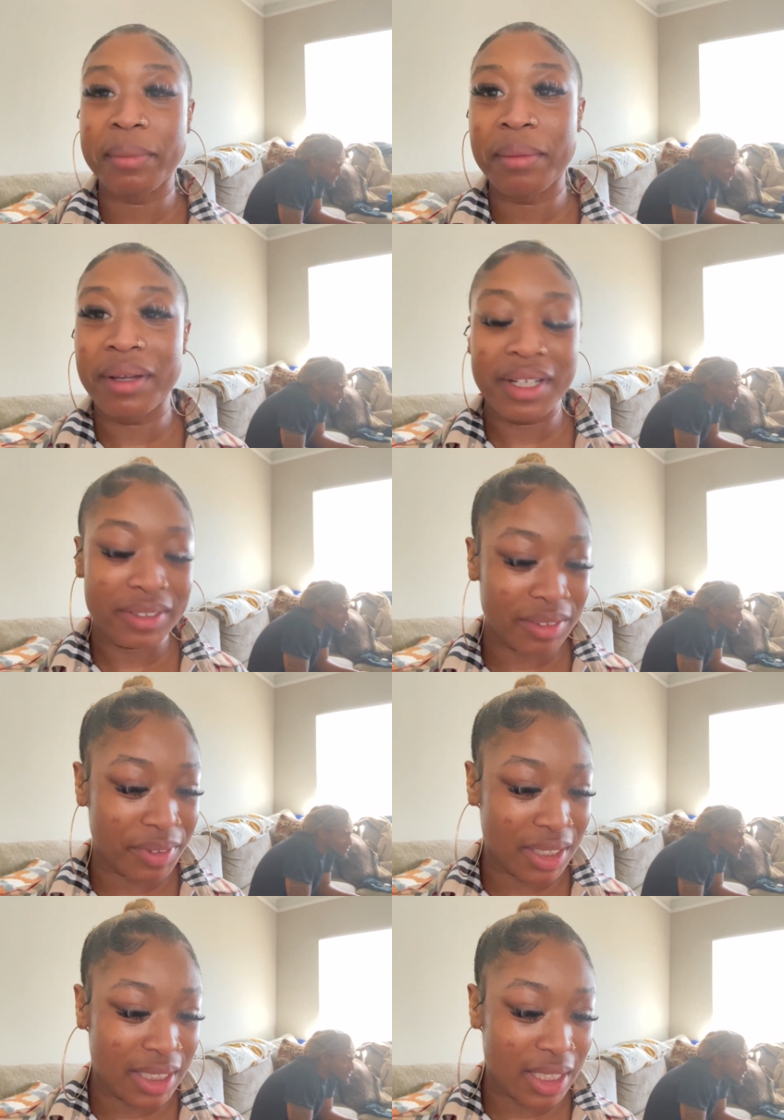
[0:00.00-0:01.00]
but my nails are
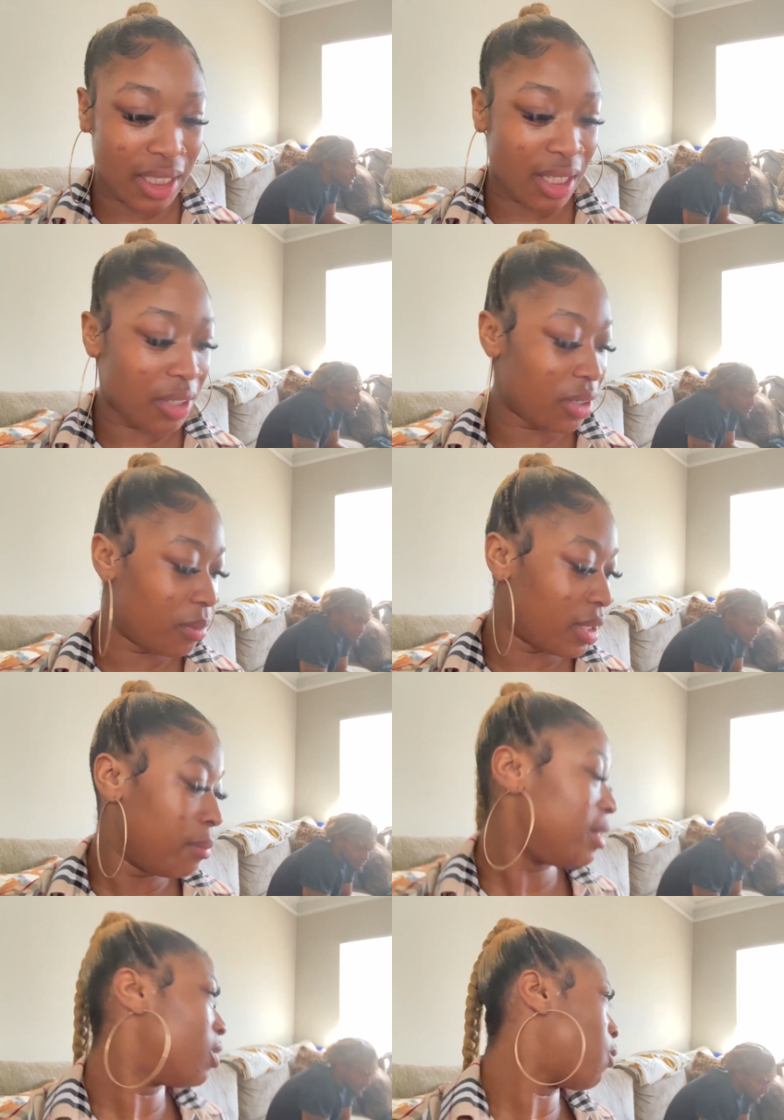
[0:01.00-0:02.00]
really delicate, you
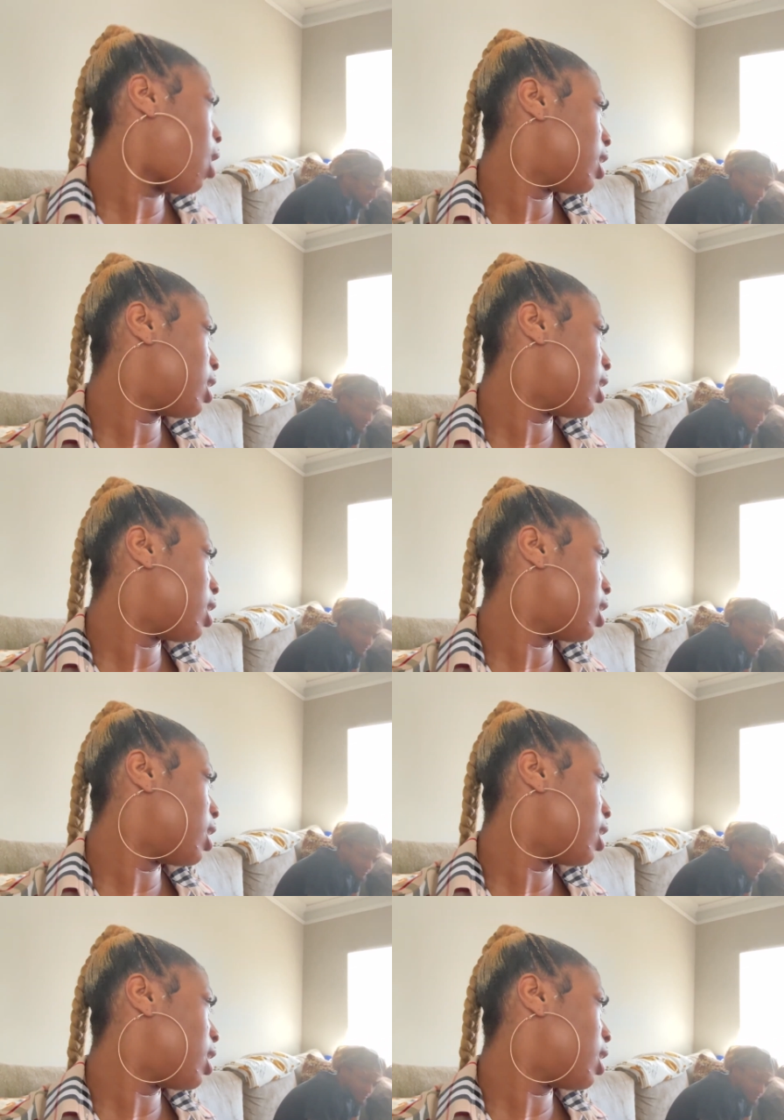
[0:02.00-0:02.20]
know